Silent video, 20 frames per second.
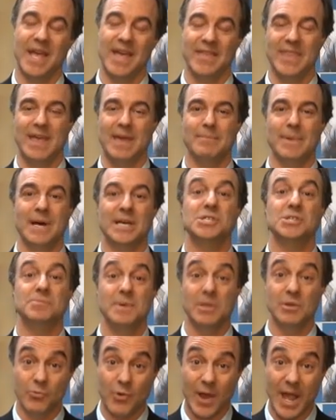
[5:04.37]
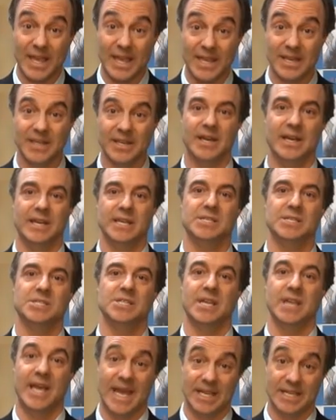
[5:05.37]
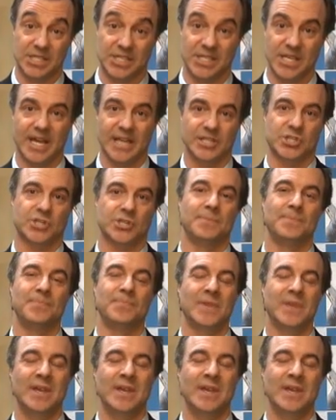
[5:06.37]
and they must be recognized as such.